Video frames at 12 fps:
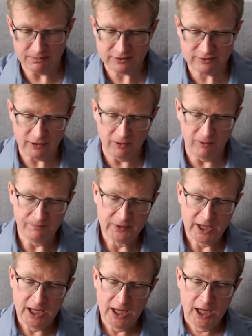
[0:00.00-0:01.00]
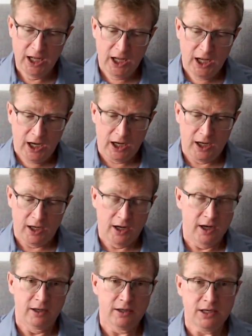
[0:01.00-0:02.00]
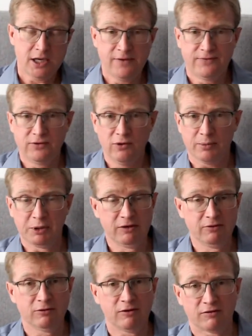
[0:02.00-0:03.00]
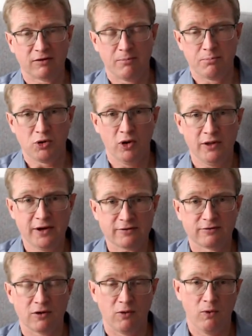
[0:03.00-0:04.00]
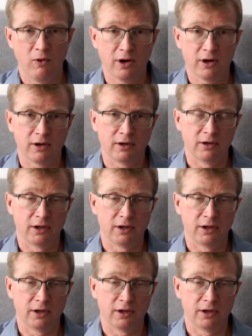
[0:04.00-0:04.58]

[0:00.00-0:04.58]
So if you are producing some products or